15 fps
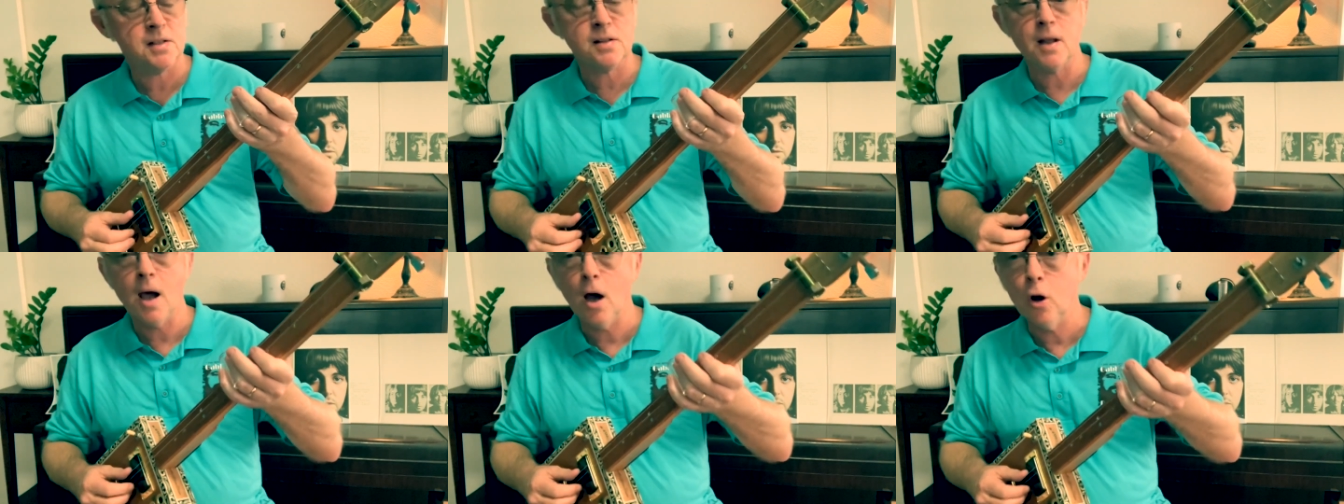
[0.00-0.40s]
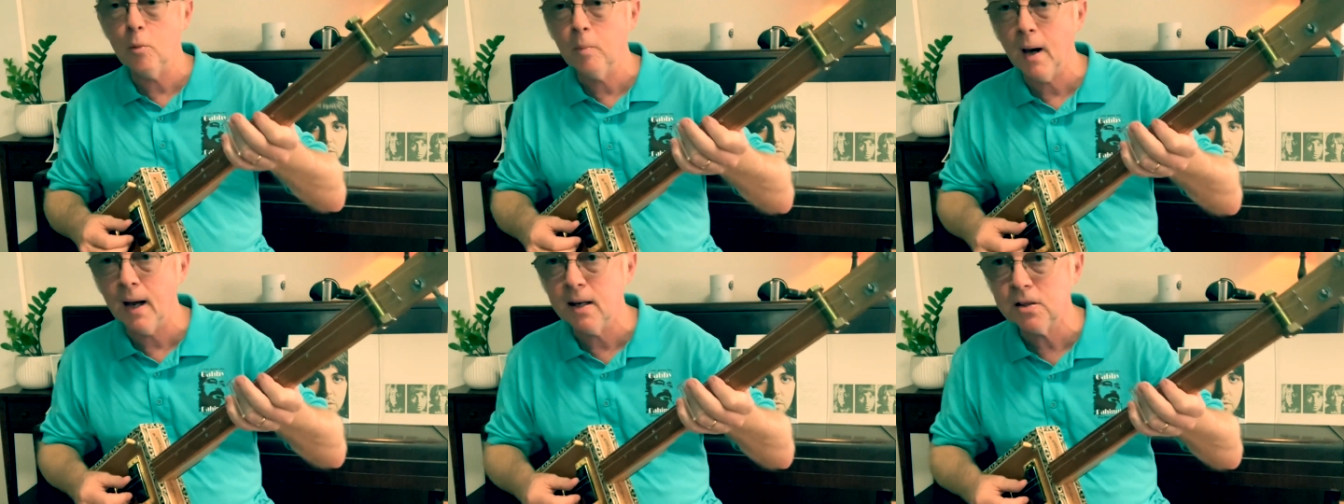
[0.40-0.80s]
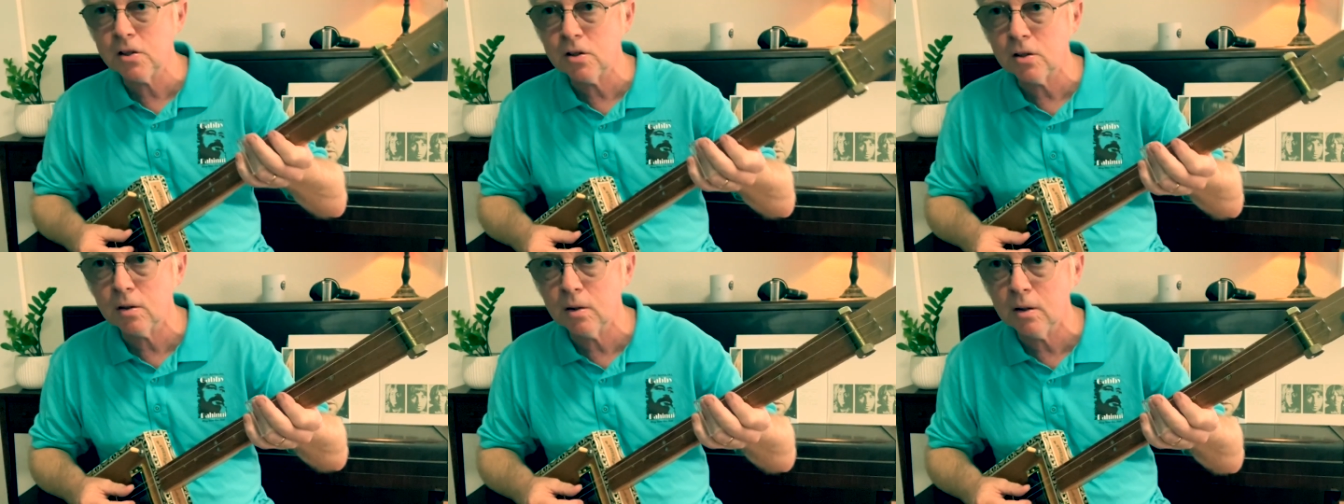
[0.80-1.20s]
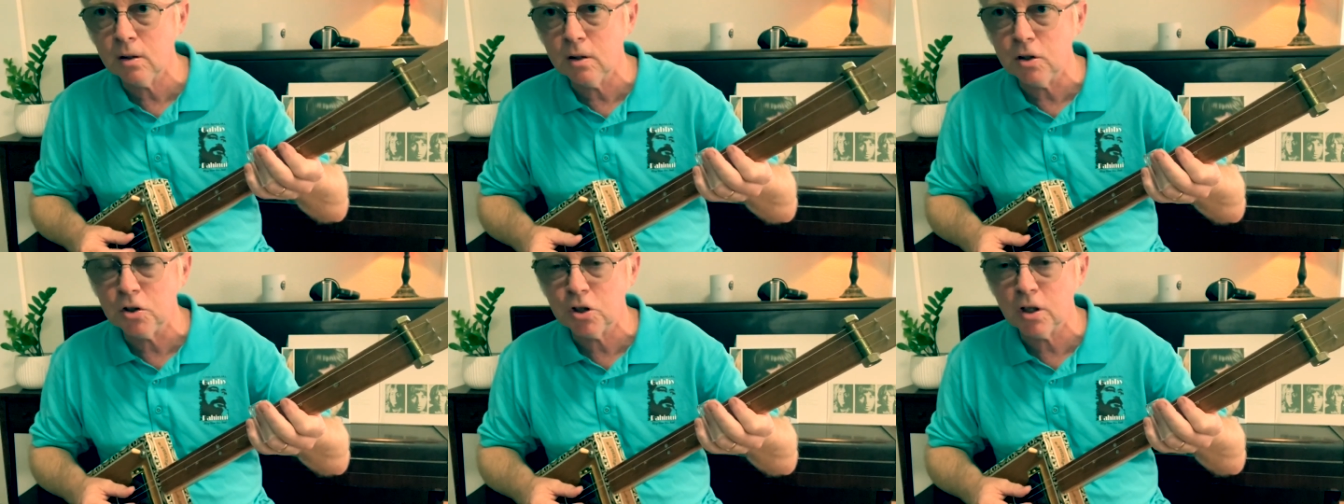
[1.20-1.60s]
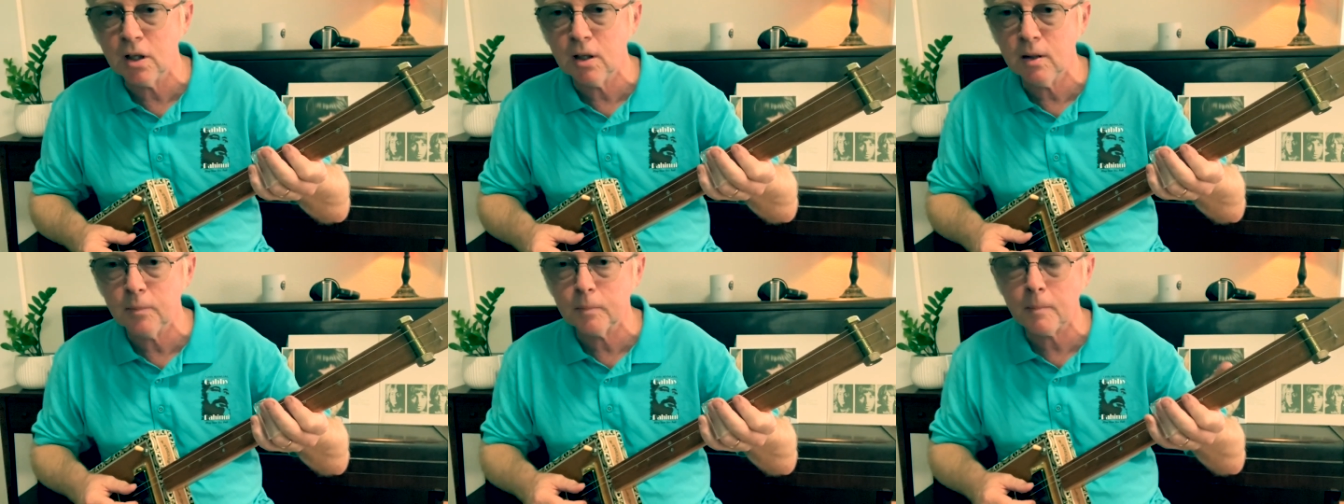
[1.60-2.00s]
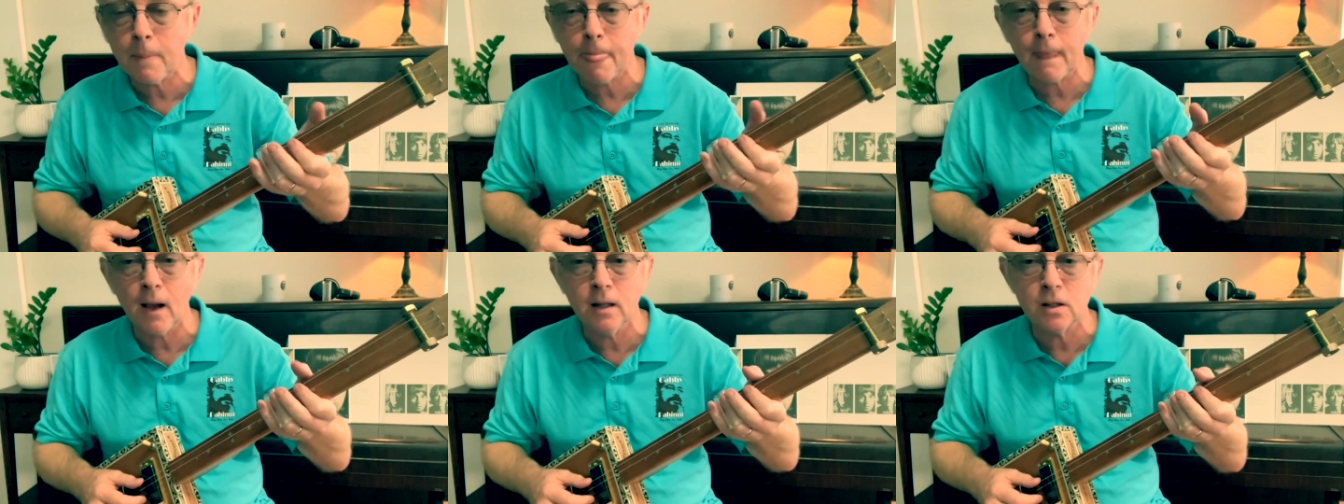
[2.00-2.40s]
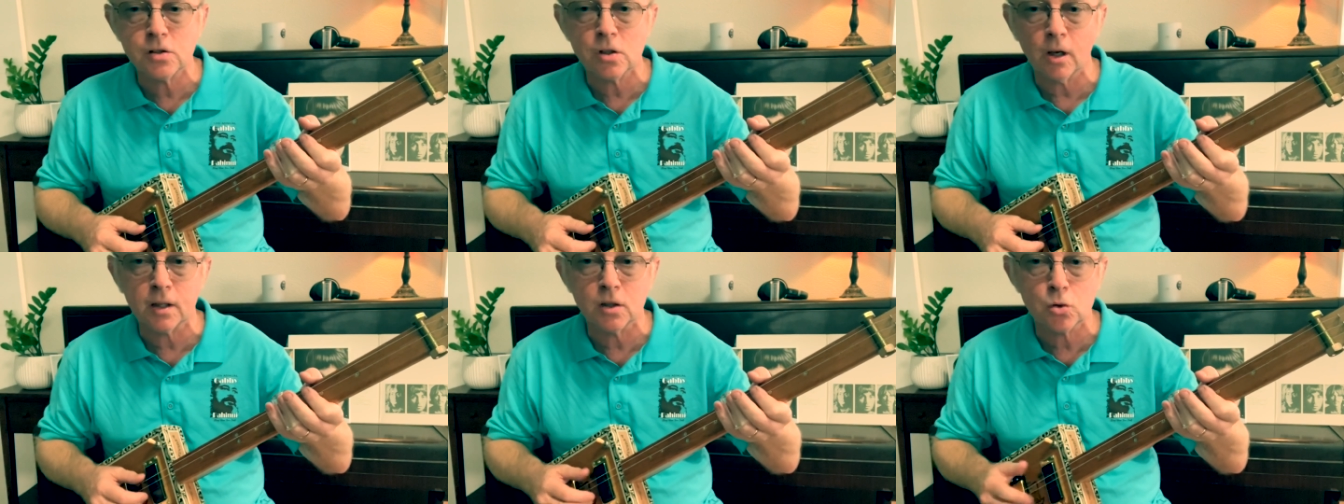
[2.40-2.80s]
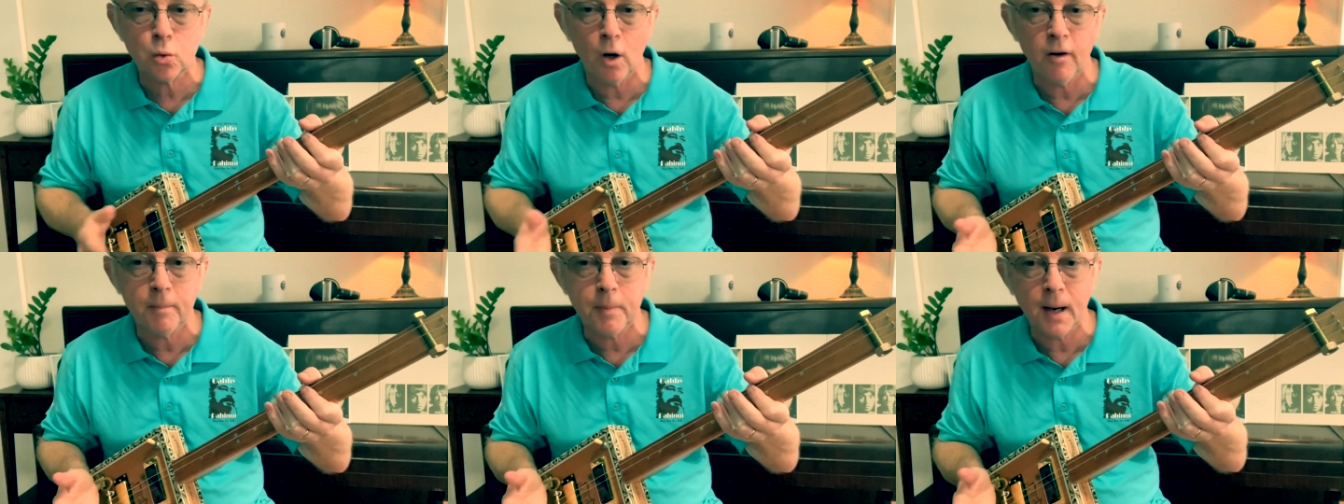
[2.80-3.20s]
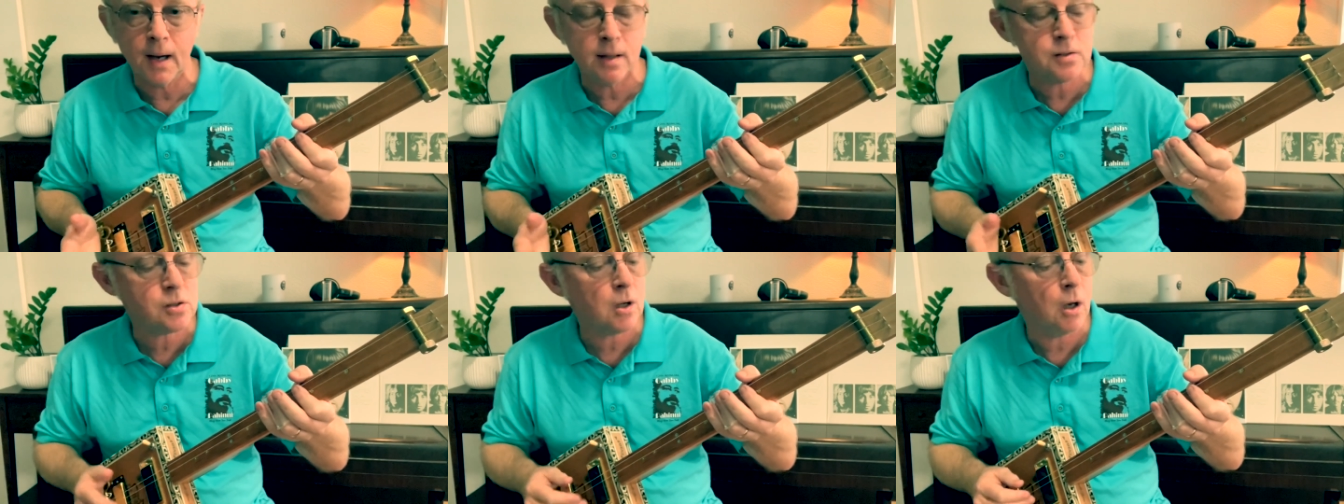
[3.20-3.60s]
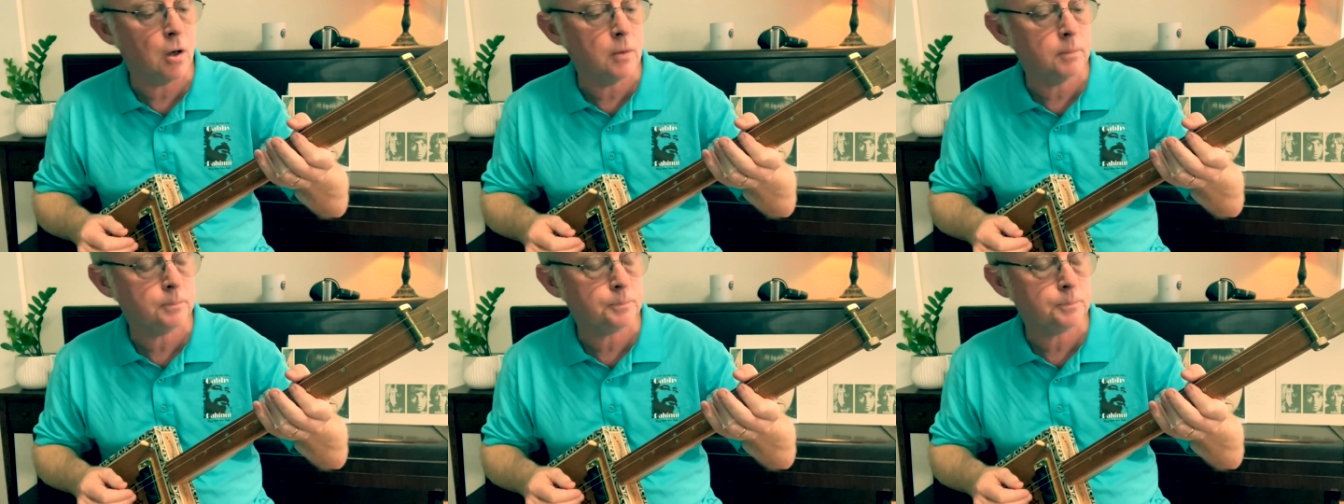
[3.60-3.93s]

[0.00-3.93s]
the home bass, your G, and it's like a 12 bar. So